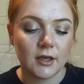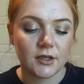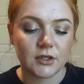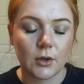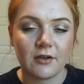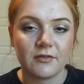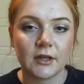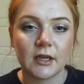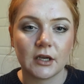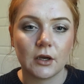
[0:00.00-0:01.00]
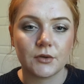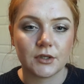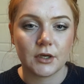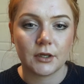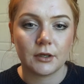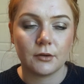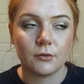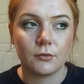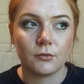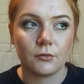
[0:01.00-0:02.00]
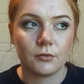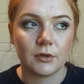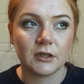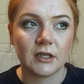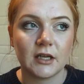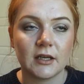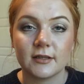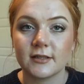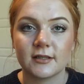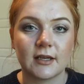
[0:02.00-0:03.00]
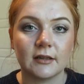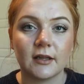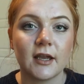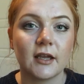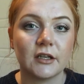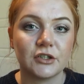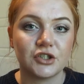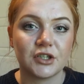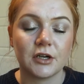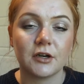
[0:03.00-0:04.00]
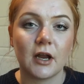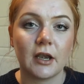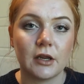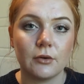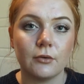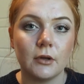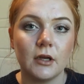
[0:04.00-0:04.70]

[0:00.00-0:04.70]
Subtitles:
So I feel like it goes on really skin-like and sheer, and you